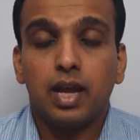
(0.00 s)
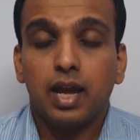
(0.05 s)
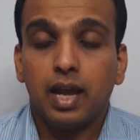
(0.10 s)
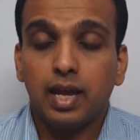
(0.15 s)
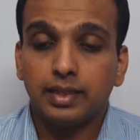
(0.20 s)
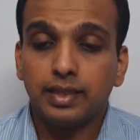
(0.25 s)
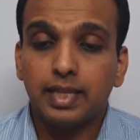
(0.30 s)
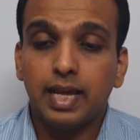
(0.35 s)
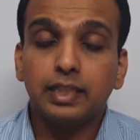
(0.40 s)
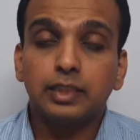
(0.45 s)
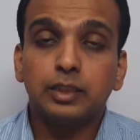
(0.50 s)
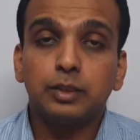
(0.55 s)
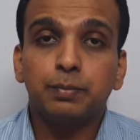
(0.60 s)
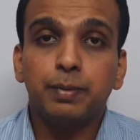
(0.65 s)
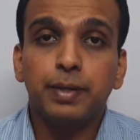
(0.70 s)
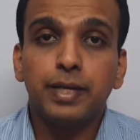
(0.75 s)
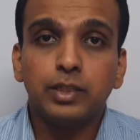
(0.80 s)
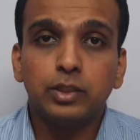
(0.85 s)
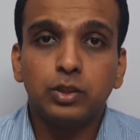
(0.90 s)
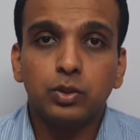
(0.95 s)
And that
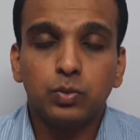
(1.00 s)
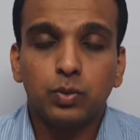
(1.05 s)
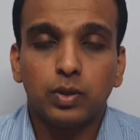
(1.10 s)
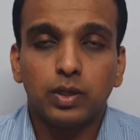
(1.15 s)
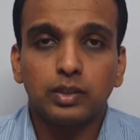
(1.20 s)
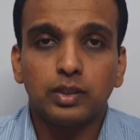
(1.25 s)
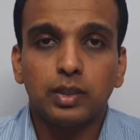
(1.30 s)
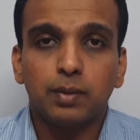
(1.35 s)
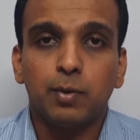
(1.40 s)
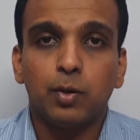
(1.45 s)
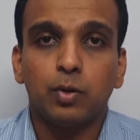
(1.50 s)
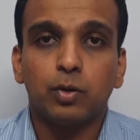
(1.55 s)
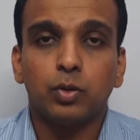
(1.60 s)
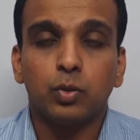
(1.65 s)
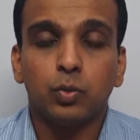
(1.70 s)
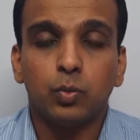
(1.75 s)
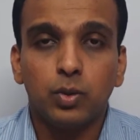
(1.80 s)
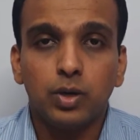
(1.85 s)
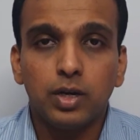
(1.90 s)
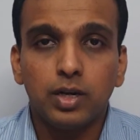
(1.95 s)
speaks to us about
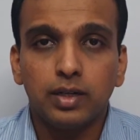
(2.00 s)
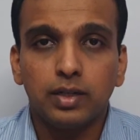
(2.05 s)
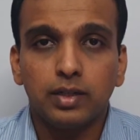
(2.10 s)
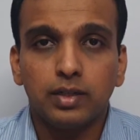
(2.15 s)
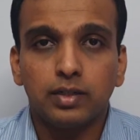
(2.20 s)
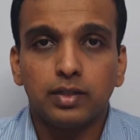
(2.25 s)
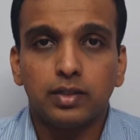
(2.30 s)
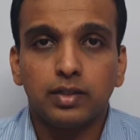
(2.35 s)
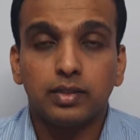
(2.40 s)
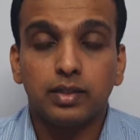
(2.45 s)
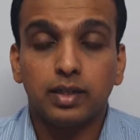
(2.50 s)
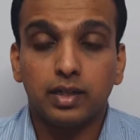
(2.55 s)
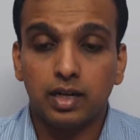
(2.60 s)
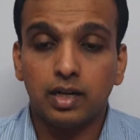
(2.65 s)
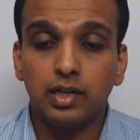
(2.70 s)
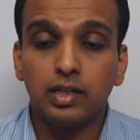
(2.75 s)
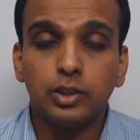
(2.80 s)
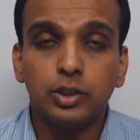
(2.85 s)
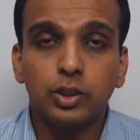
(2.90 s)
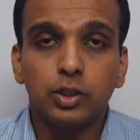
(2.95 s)
the world, the
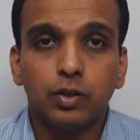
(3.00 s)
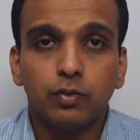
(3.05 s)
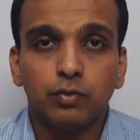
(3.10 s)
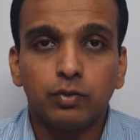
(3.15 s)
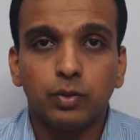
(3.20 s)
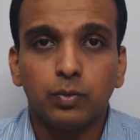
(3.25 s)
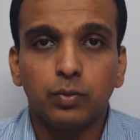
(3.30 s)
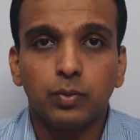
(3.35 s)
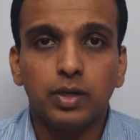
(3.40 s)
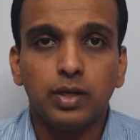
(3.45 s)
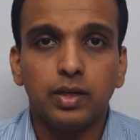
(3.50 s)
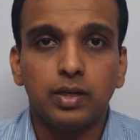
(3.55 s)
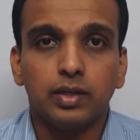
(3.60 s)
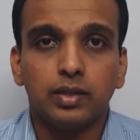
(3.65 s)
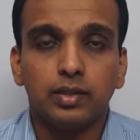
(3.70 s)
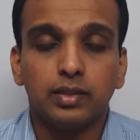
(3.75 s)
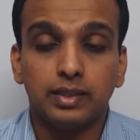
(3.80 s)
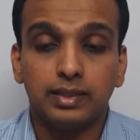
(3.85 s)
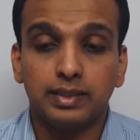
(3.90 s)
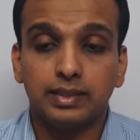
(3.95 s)
culture of the
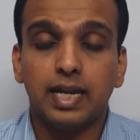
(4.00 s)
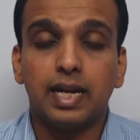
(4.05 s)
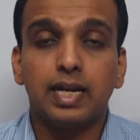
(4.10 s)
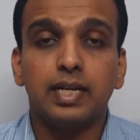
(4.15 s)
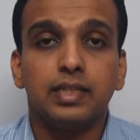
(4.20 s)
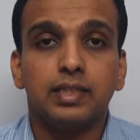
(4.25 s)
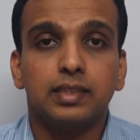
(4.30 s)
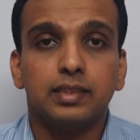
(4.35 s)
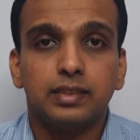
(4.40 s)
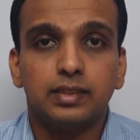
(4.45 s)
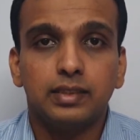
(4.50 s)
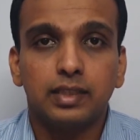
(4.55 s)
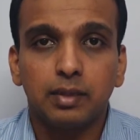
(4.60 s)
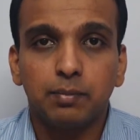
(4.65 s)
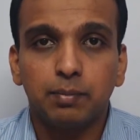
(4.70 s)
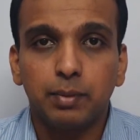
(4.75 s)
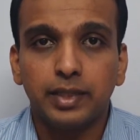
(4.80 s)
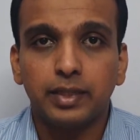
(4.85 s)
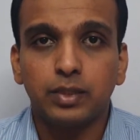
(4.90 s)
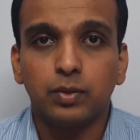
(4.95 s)
world, the standards
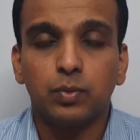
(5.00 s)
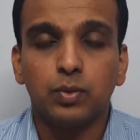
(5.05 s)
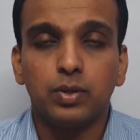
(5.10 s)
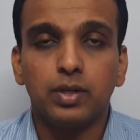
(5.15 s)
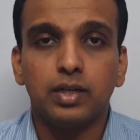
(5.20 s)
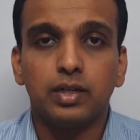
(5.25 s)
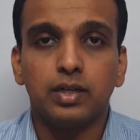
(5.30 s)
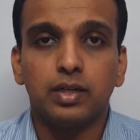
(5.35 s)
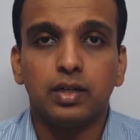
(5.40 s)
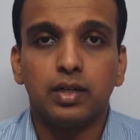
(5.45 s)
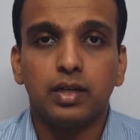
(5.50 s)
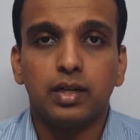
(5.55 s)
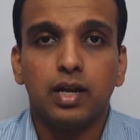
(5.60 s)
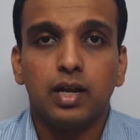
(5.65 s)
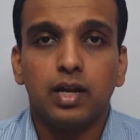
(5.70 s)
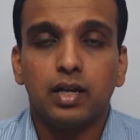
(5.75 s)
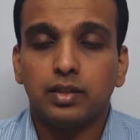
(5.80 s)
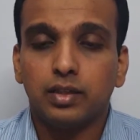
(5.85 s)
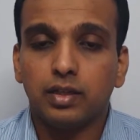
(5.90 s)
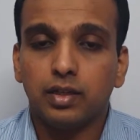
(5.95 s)
set by the world,
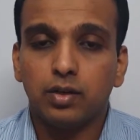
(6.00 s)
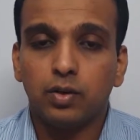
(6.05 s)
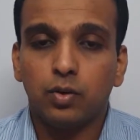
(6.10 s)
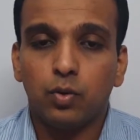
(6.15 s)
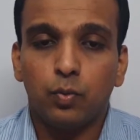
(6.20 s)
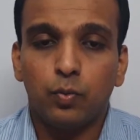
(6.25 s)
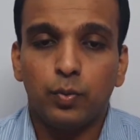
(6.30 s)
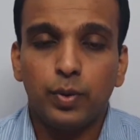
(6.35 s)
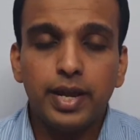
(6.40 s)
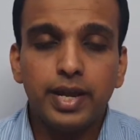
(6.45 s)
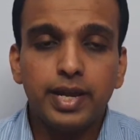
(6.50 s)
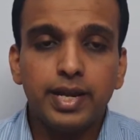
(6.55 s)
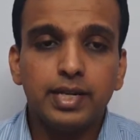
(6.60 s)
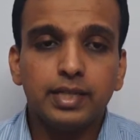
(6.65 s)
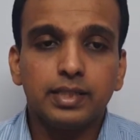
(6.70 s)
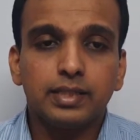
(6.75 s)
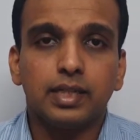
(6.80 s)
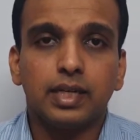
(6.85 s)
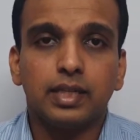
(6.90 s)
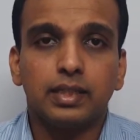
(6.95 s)
the
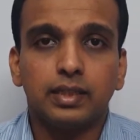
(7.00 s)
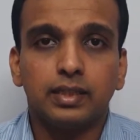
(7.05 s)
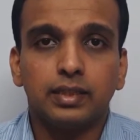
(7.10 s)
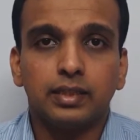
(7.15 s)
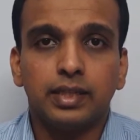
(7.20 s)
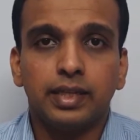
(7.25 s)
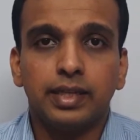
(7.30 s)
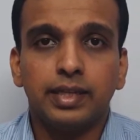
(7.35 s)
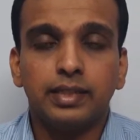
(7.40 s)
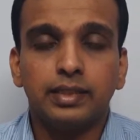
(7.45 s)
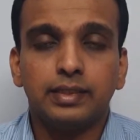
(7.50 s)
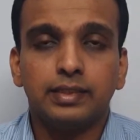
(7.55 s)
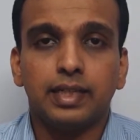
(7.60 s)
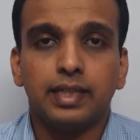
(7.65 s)
various other things